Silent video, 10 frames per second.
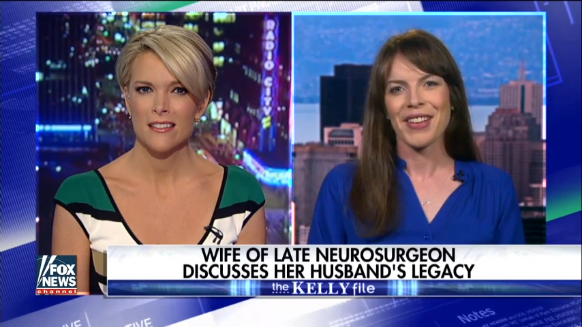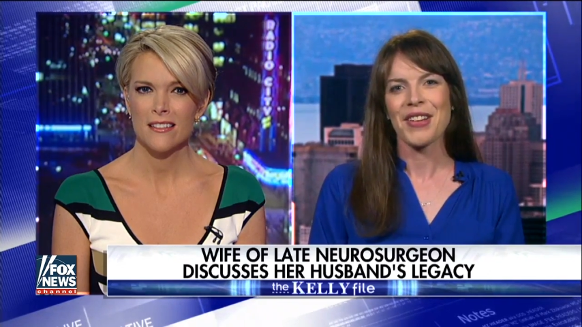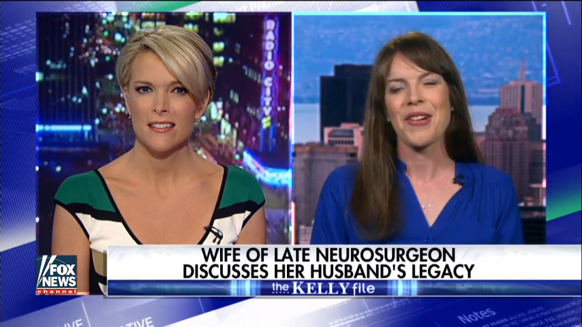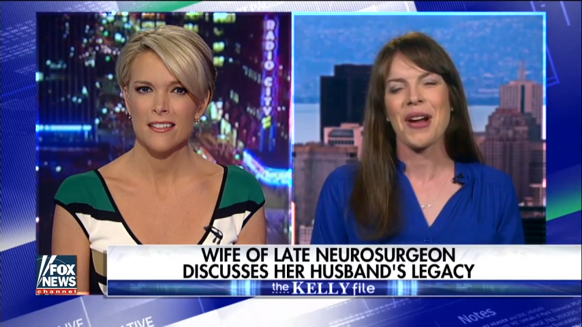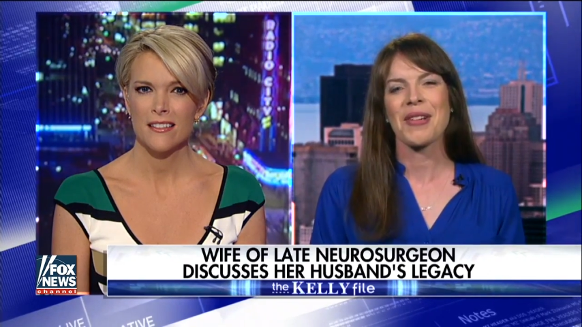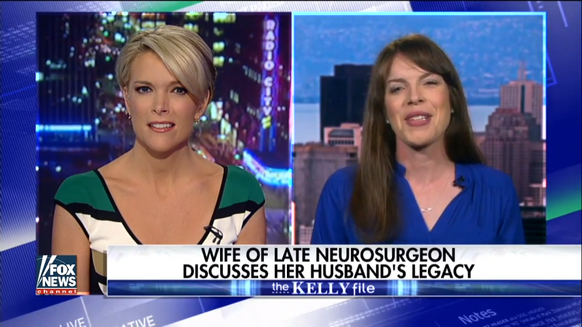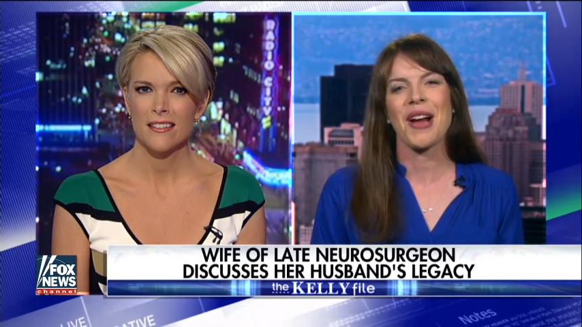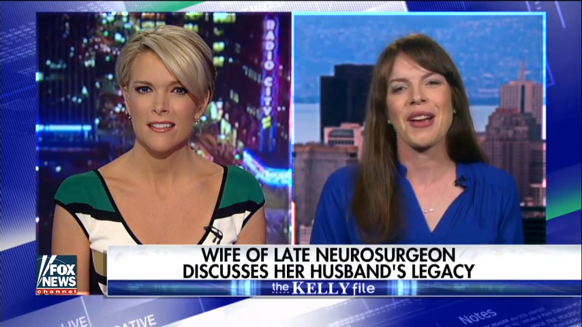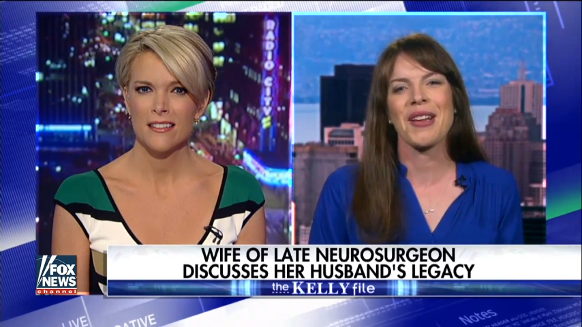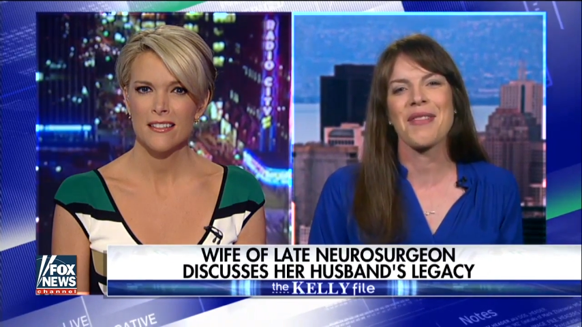Speaker 1: You know, I was
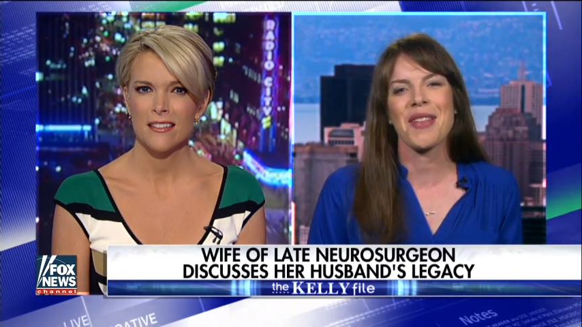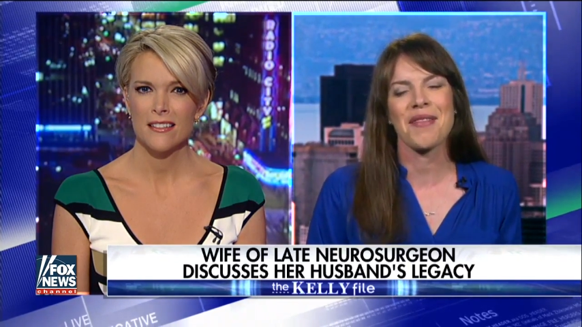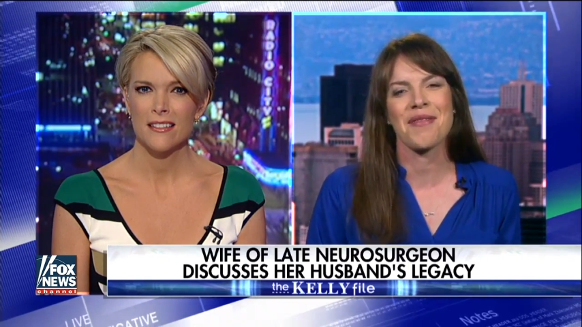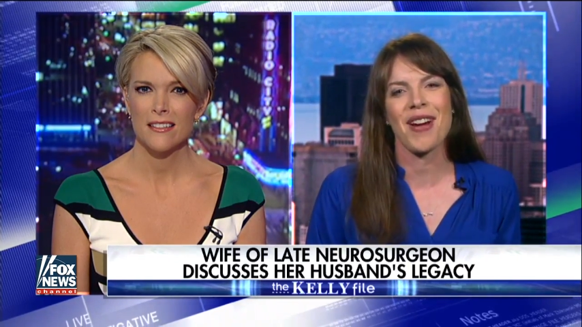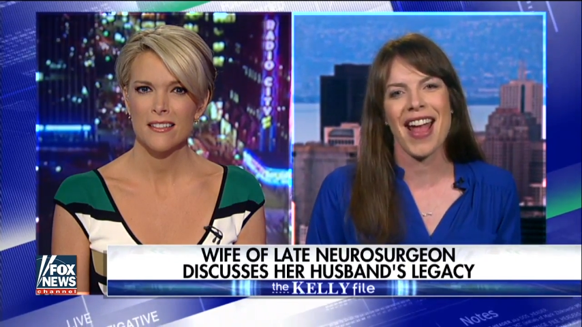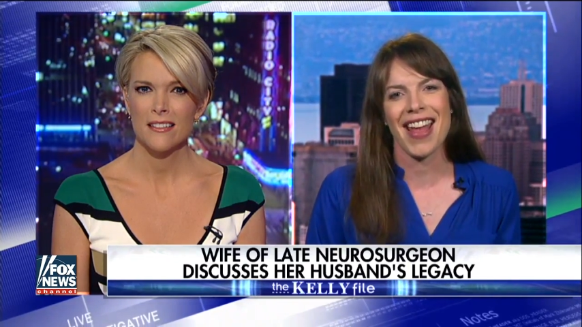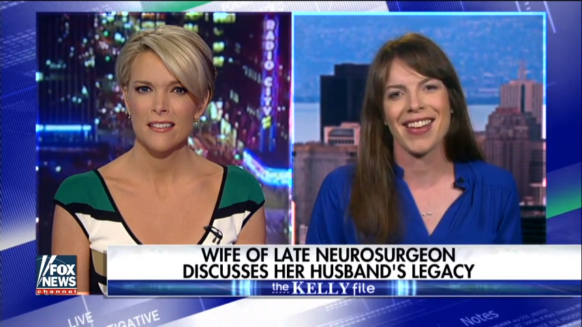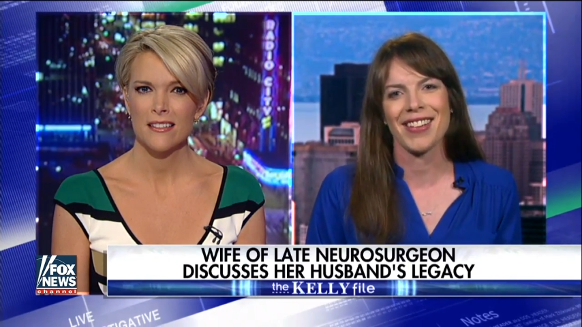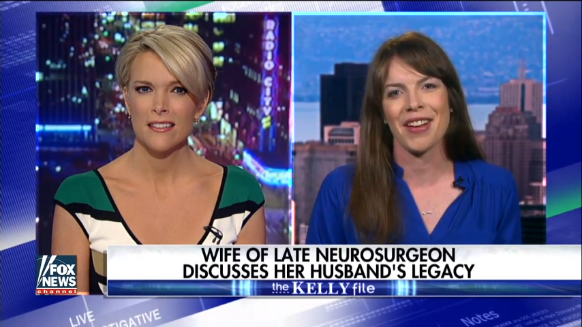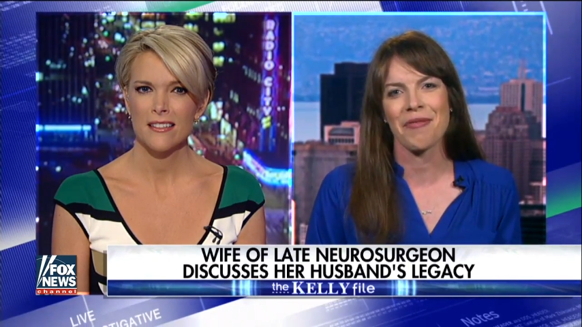talking with a
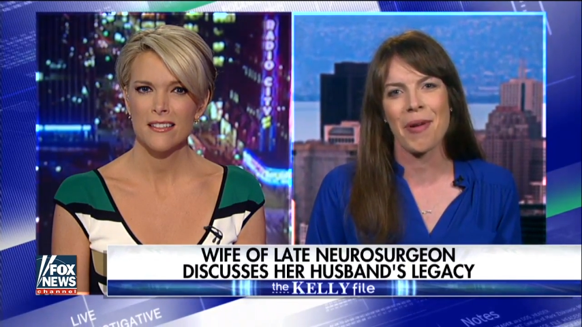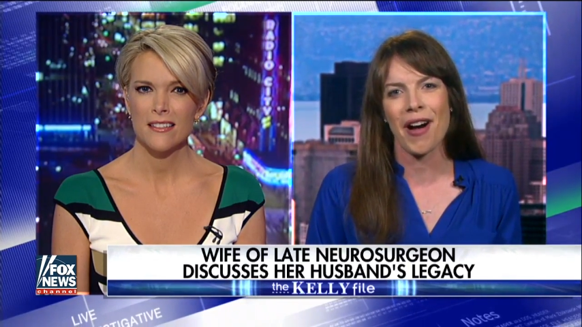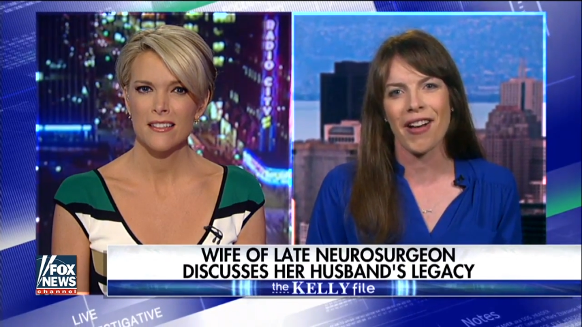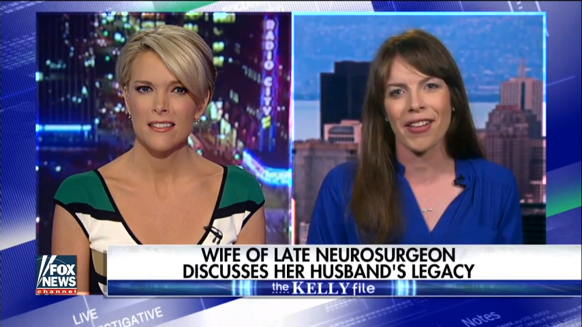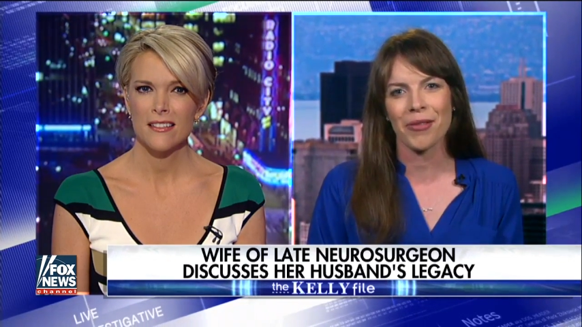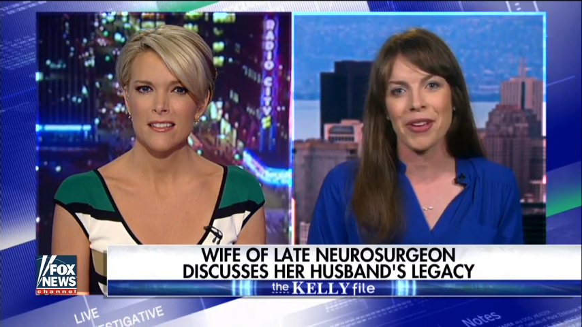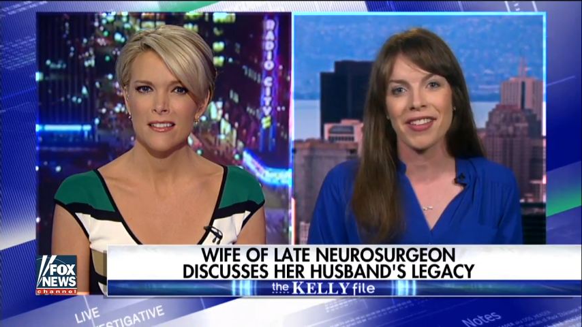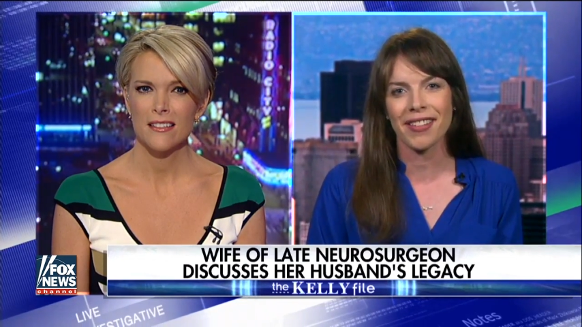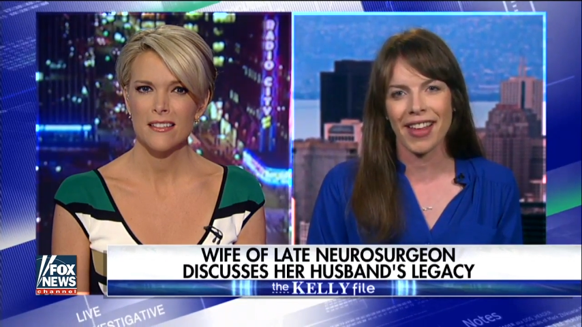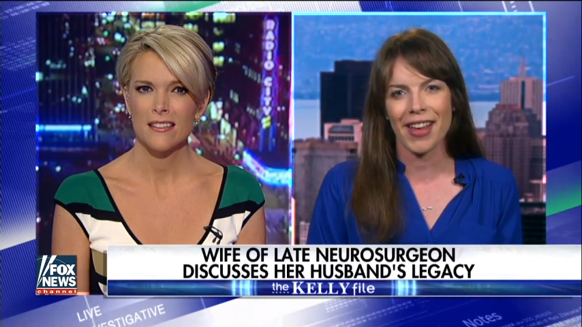friend of Paul's
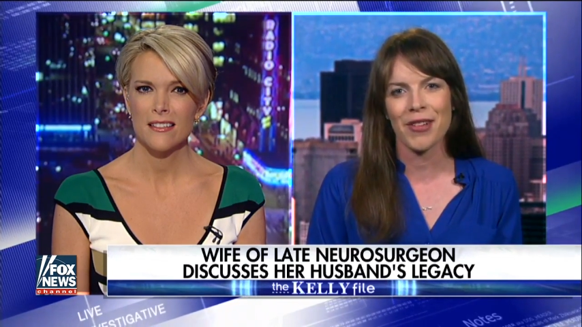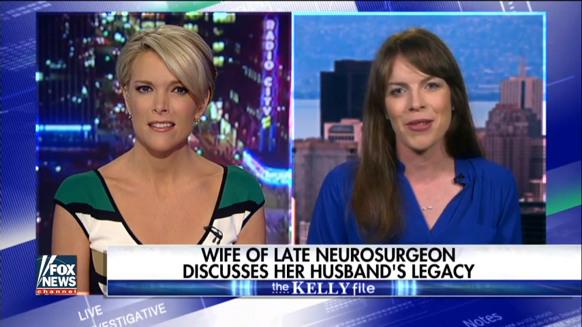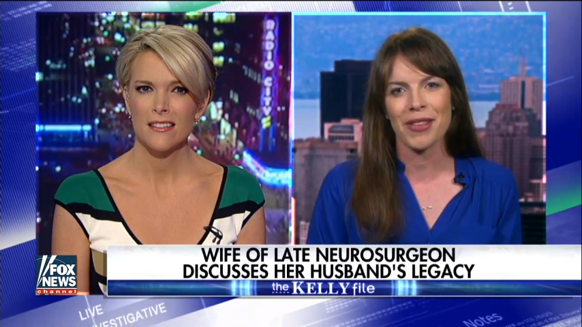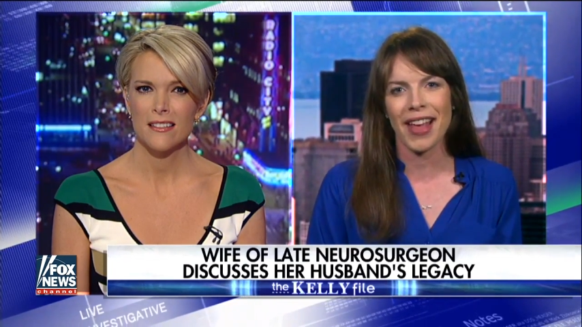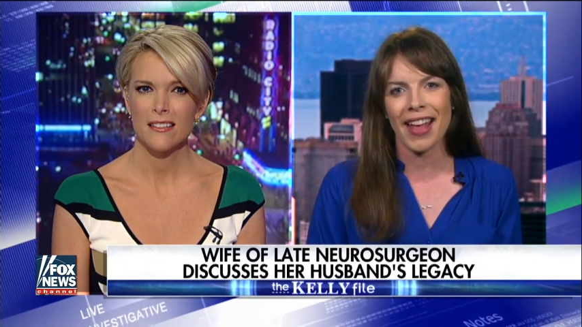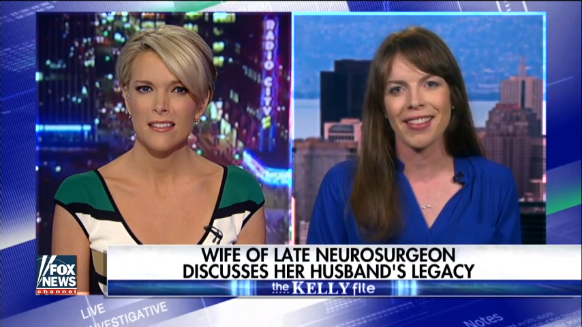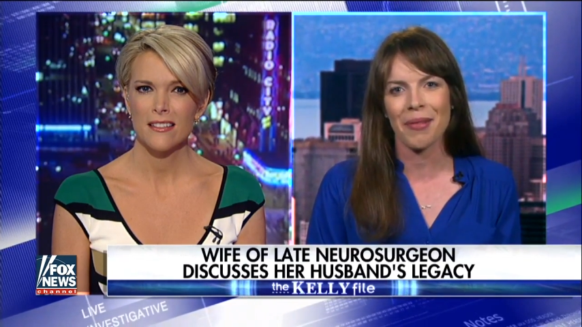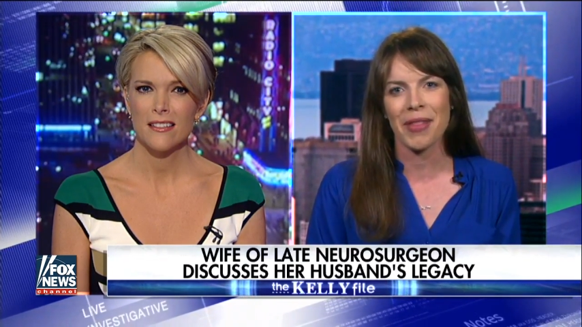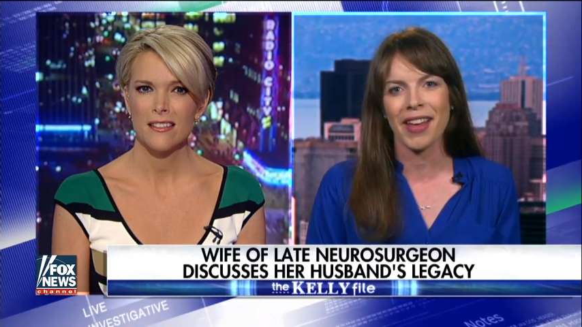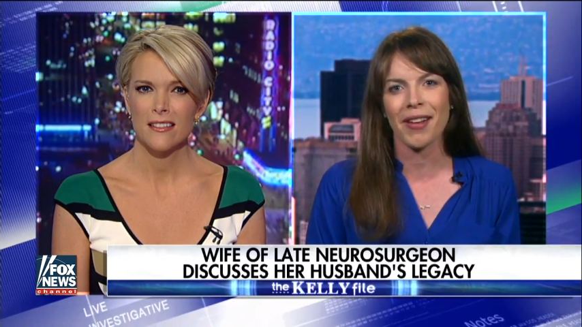recently who said
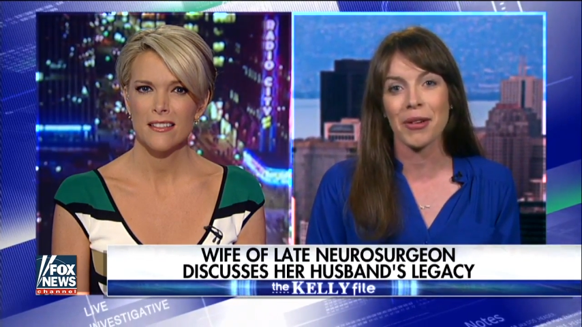something I